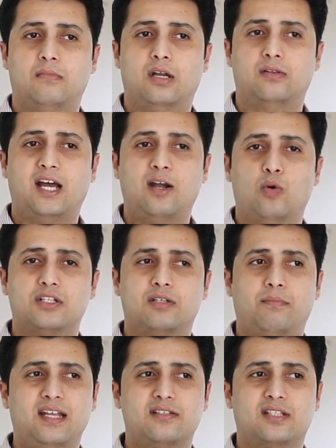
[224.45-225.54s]
You know, that was the
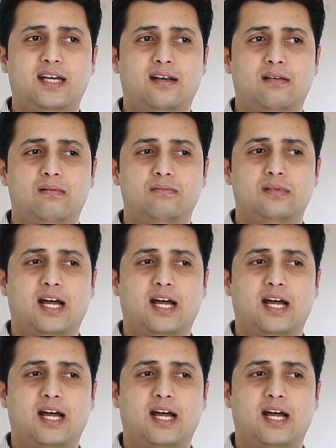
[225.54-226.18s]
mindset,